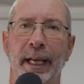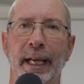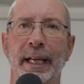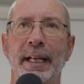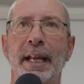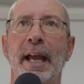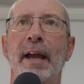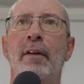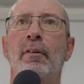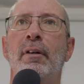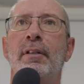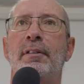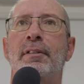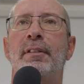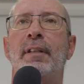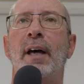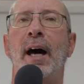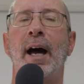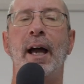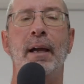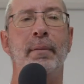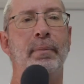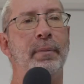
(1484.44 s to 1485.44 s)
In Herod's
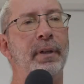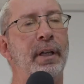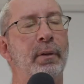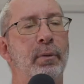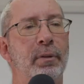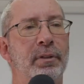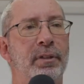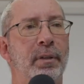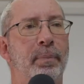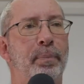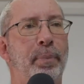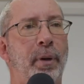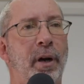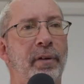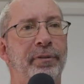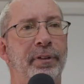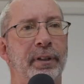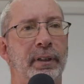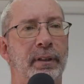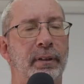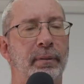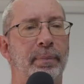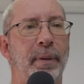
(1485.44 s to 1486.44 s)
time, there was a
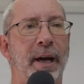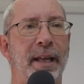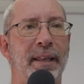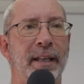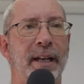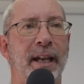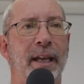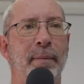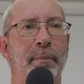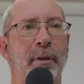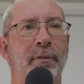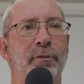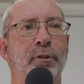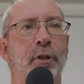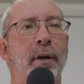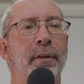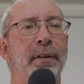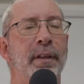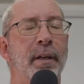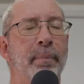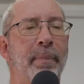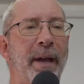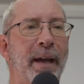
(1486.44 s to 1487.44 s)
prophet by the name of
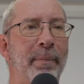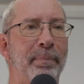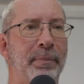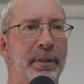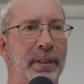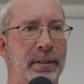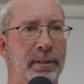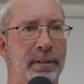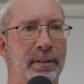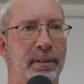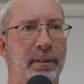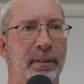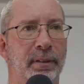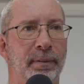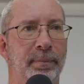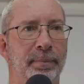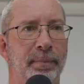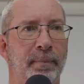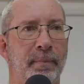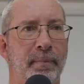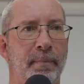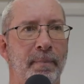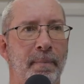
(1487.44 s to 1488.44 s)
John the Baptist.
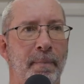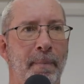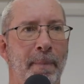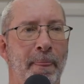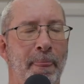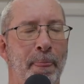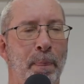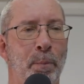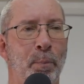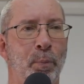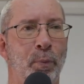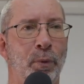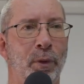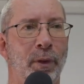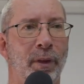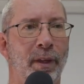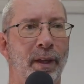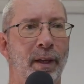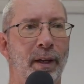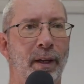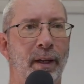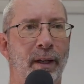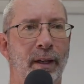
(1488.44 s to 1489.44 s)

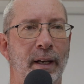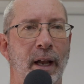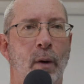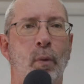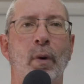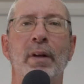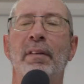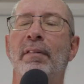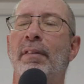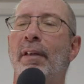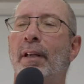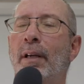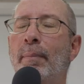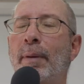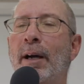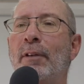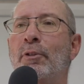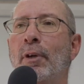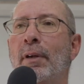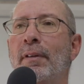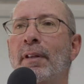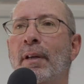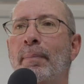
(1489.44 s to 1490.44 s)
Now, one thing
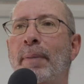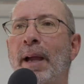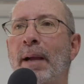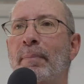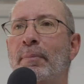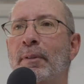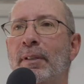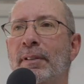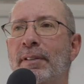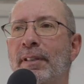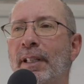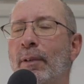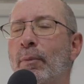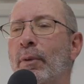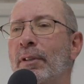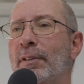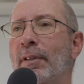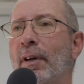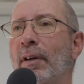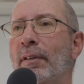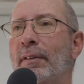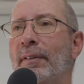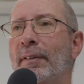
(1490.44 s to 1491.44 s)
about John the Baptist,
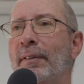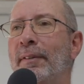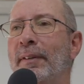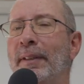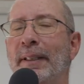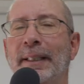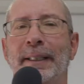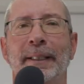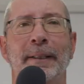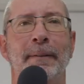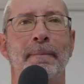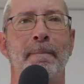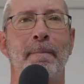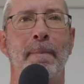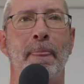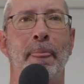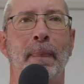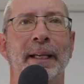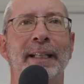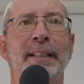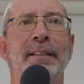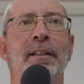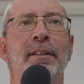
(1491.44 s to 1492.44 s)

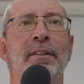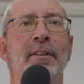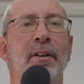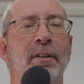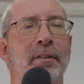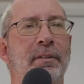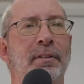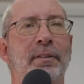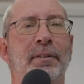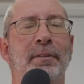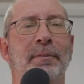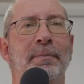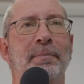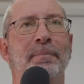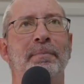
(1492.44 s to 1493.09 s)
he did not